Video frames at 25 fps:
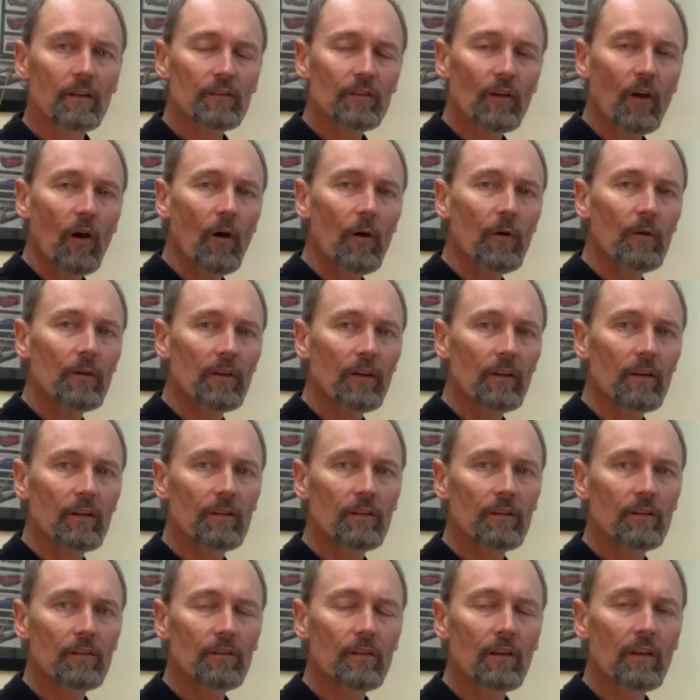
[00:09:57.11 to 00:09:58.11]

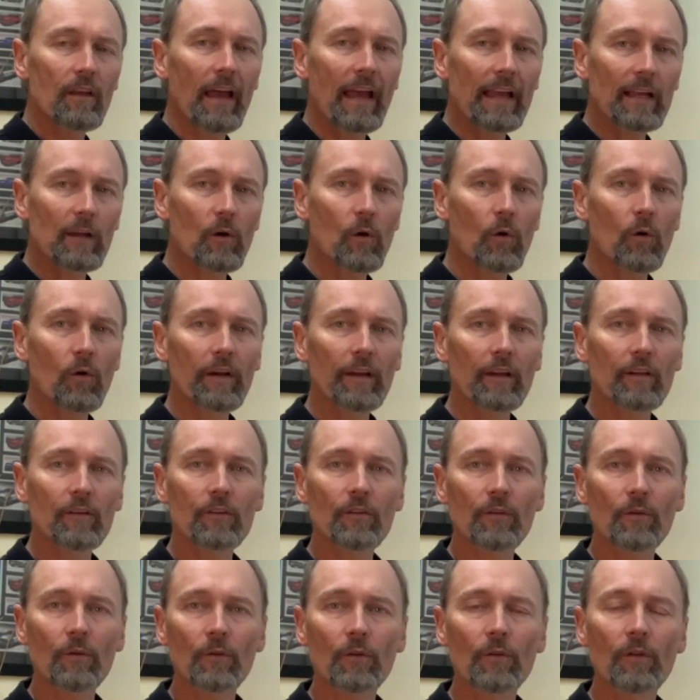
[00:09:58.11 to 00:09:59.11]
tokens according
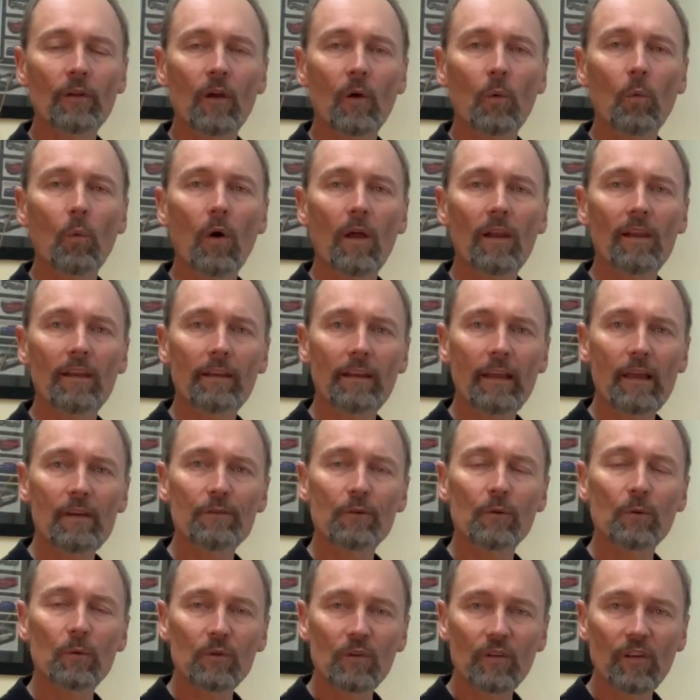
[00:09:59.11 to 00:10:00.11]
to what
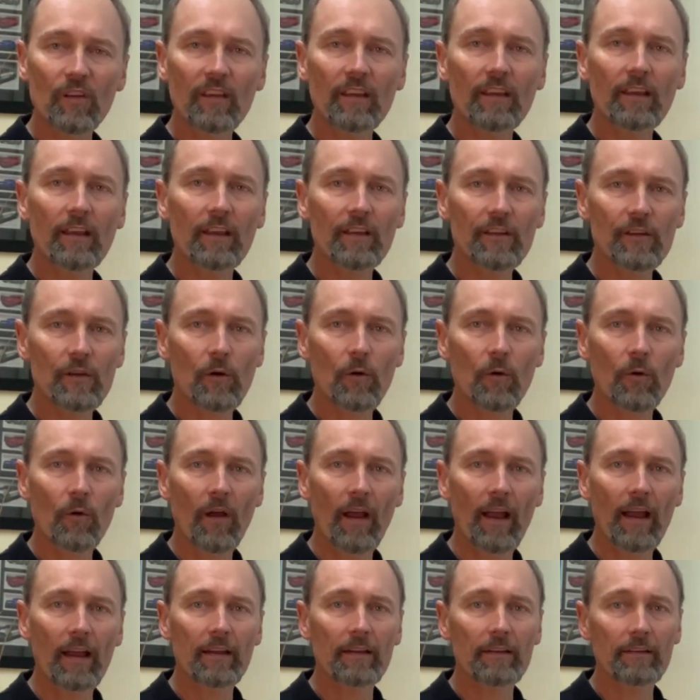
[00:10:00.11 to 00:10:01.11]
level tier
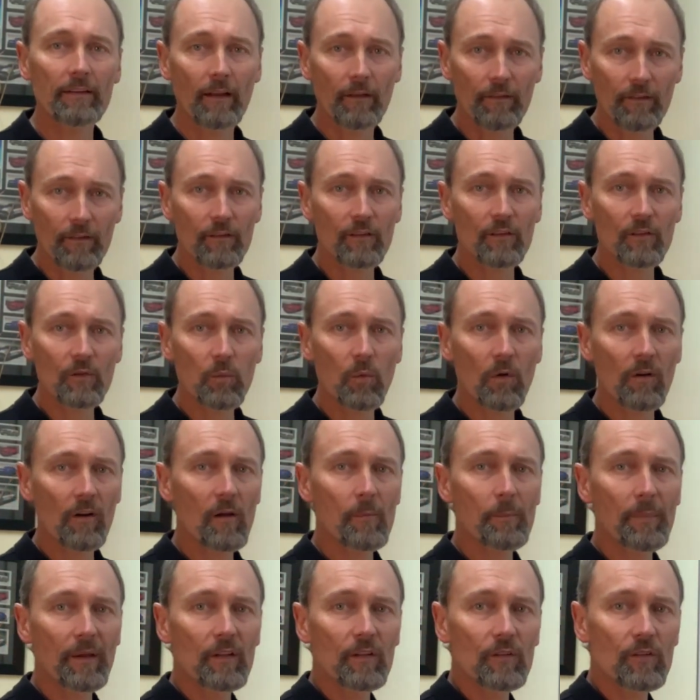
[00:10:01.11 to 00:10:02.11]
you're at. Now this is what
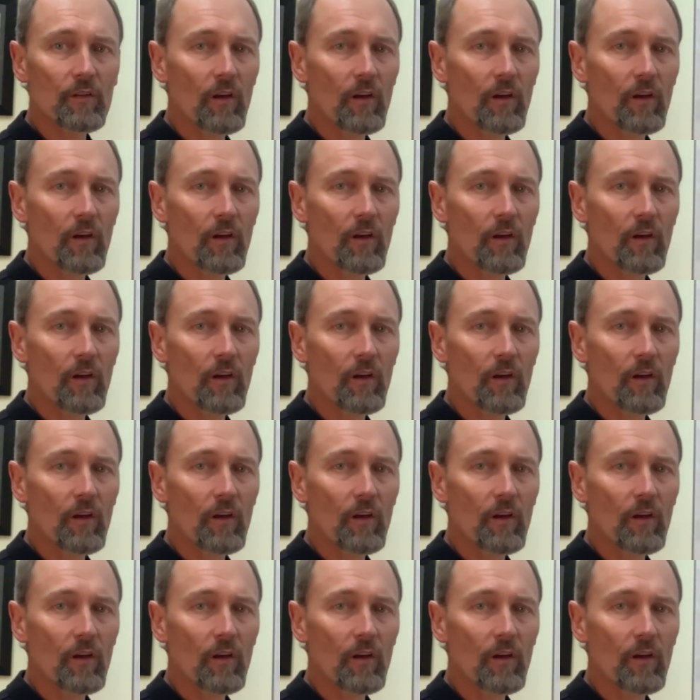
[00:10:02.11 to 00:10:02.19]
I've been